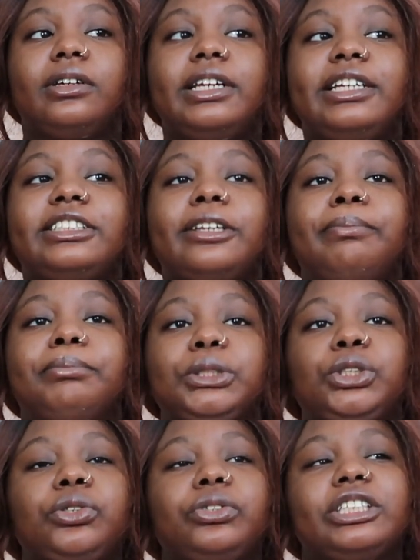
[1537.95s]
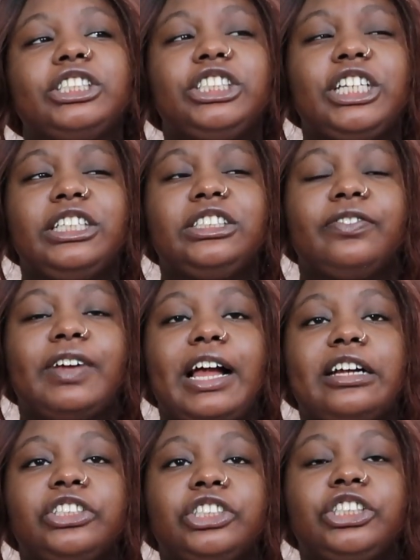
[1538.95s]
it's a mutual exchange of
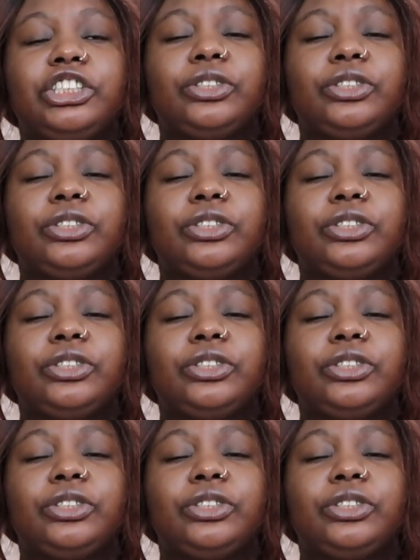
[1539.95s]
energy,